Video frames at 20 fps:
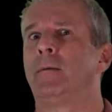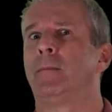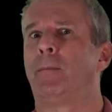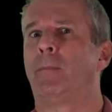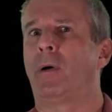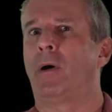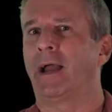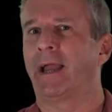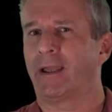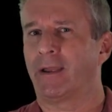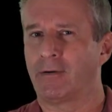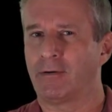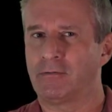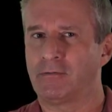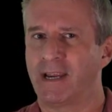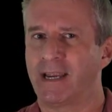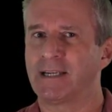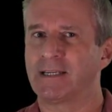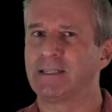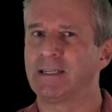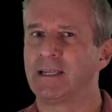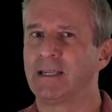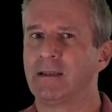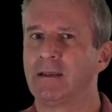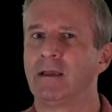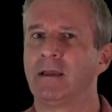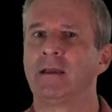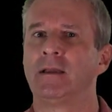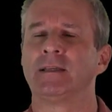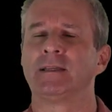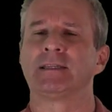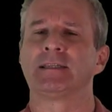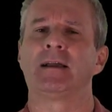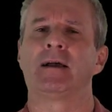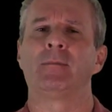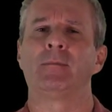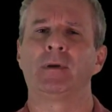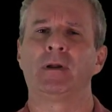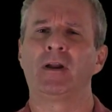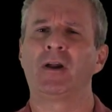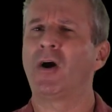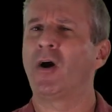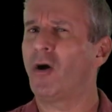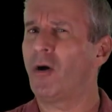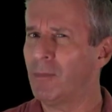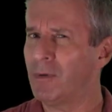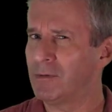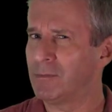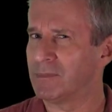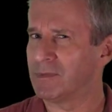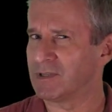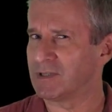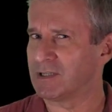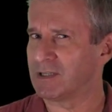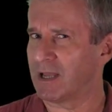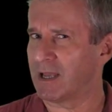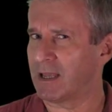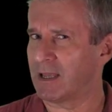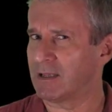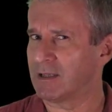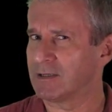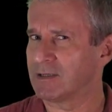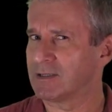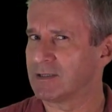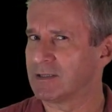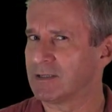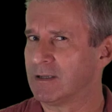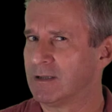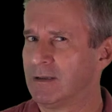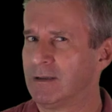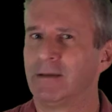by correcting some common mistakes